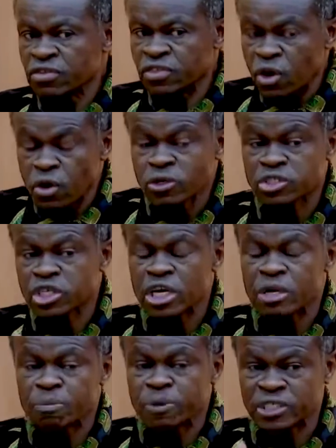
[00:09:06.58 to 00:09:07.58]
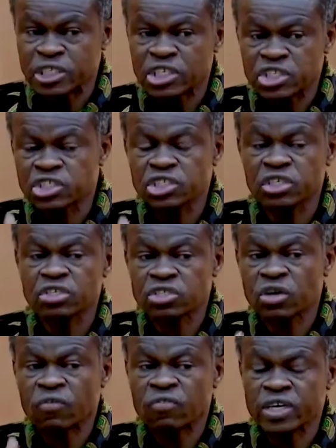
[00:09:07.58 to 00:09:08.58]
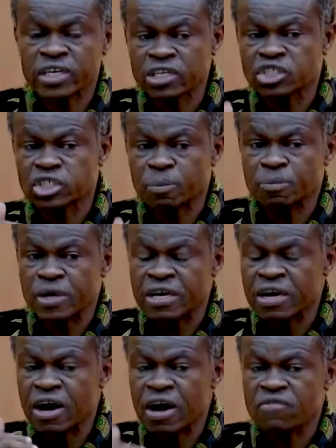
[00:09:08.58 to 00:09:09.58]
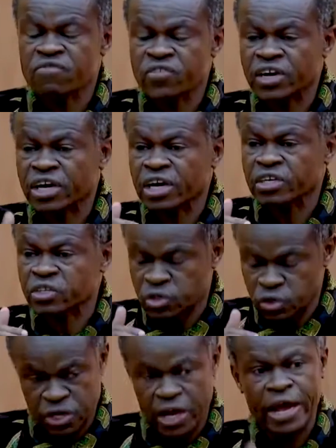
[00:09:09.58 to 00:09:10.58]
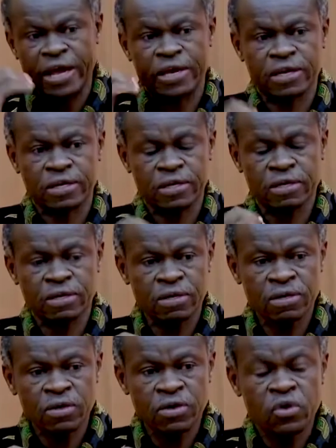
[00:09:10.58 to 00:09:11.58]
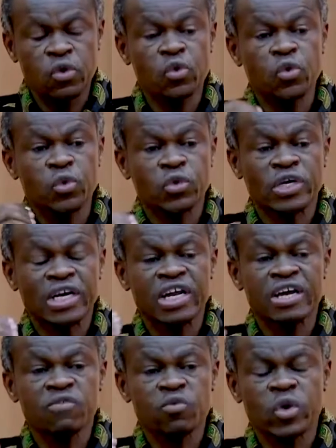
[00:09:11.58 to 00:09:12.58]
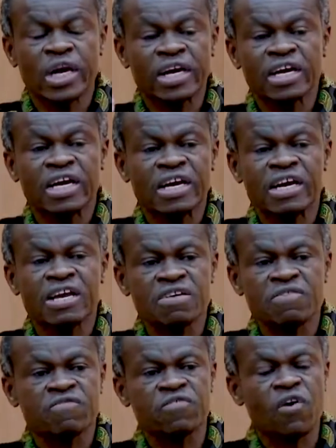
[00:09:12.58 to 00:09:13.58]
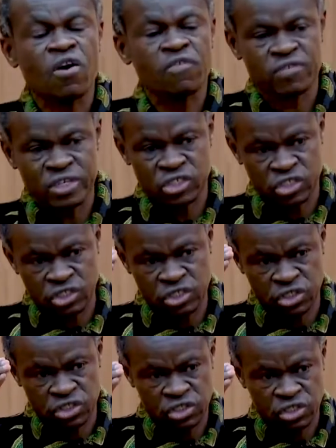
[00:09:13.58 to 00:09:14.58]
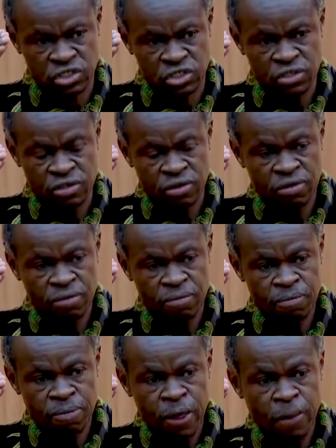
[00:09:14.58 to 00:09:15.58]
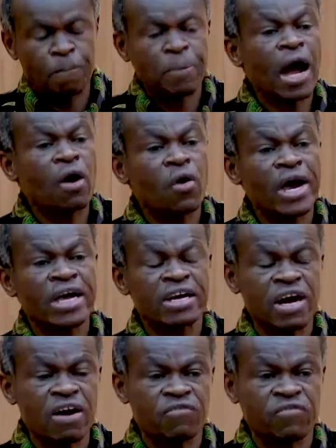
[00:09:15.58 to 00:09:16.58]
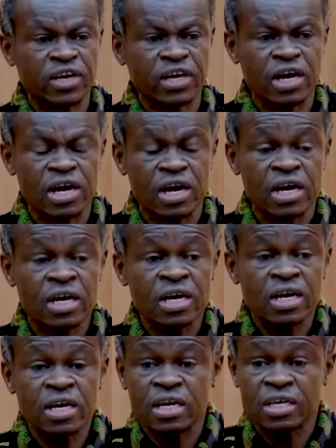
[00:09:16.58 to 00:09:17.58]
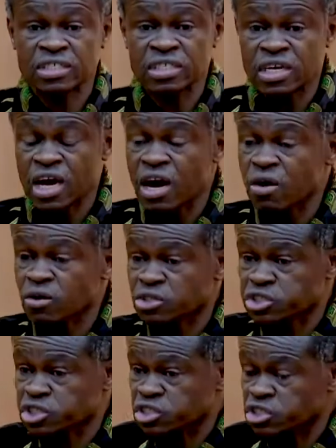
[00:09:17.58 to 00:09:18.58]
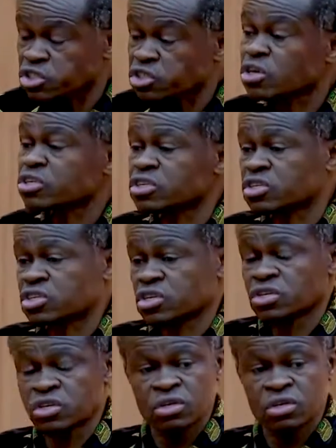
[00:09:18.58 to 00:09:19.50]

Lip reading: those in positions of leadership in Africa today who would willingly leave office. Power in Africa is now sought